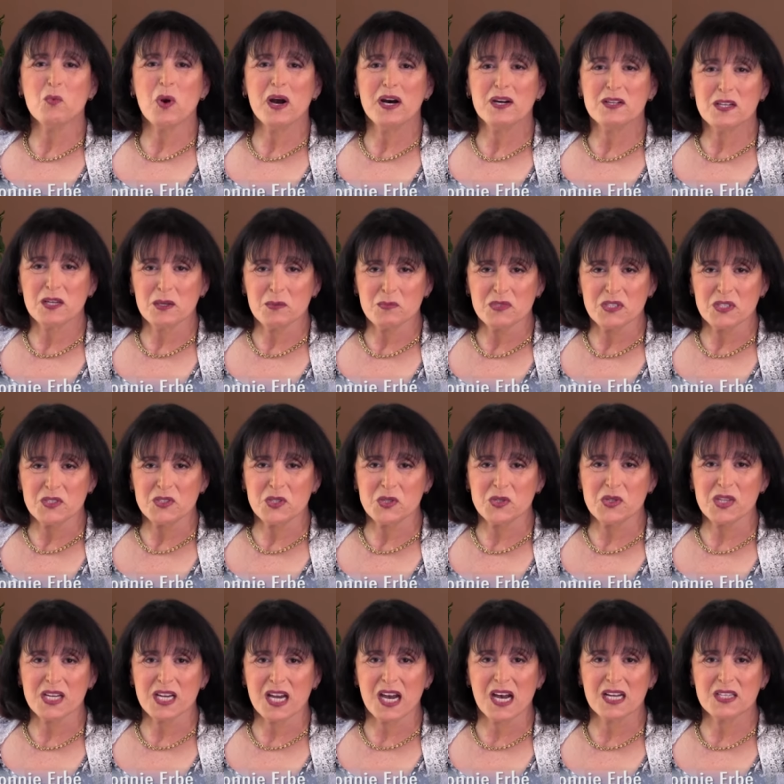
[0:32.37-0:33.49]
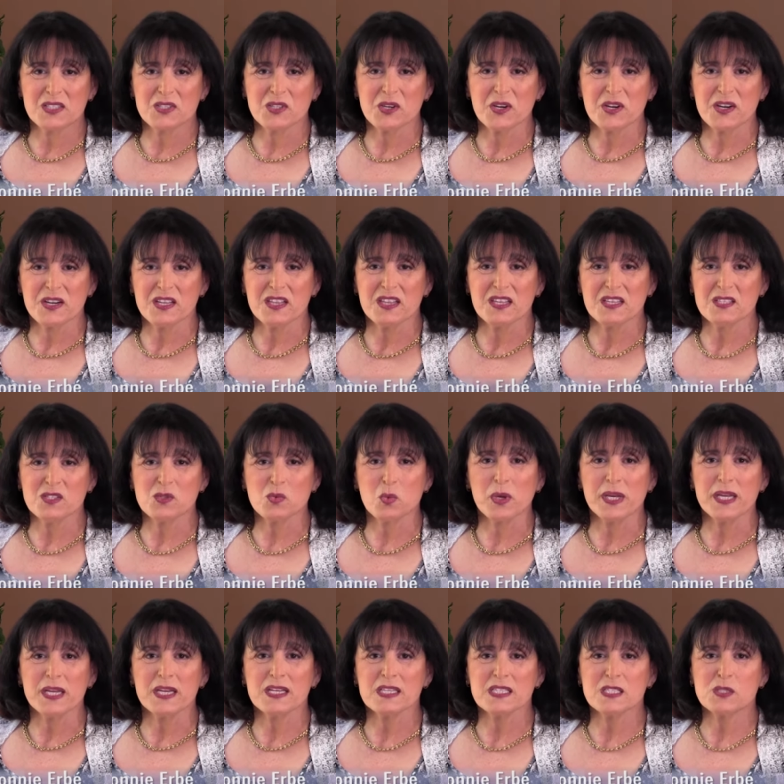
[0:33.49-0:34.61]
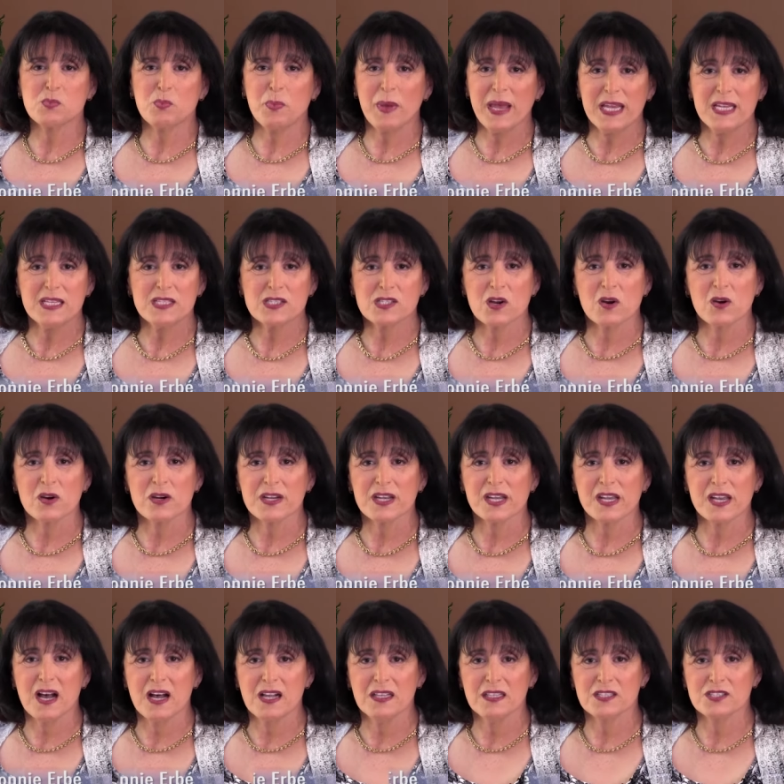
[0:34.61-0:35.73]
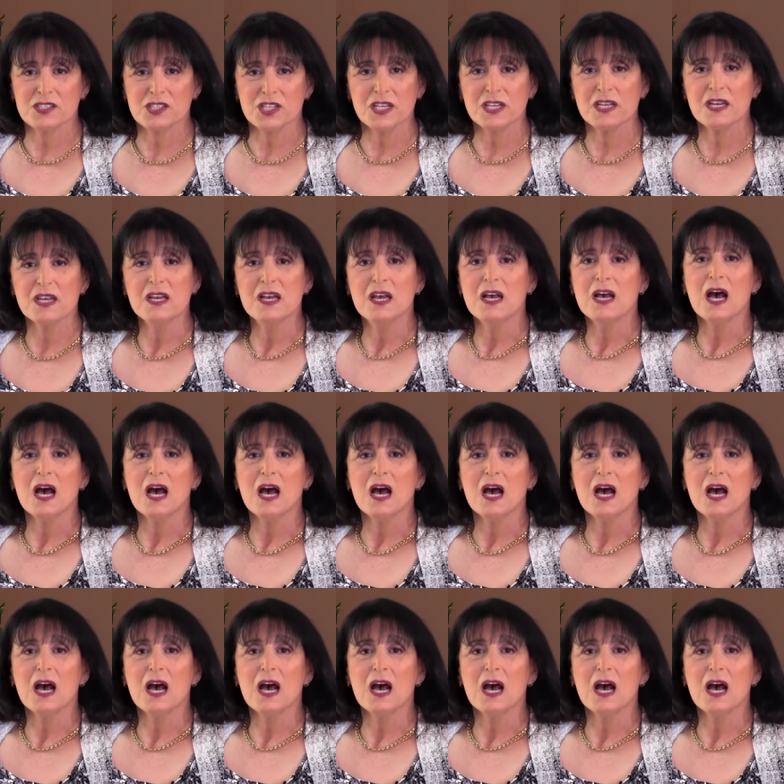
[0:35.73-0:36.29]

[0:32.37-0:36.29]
Welcome to To the Contrary this week, Space Archaeology.